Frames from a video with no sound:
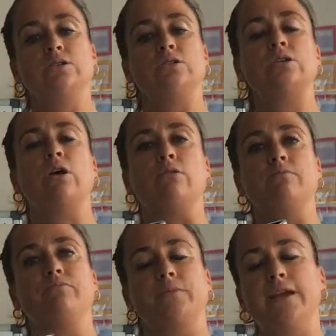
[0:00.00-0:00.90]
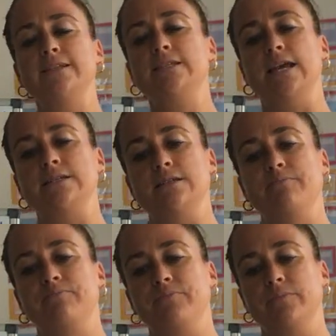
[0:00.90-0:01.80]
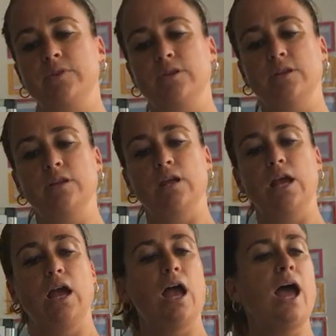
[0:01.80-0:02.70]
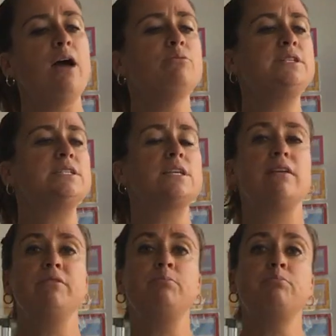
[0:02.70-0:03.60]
So, it says, how we discover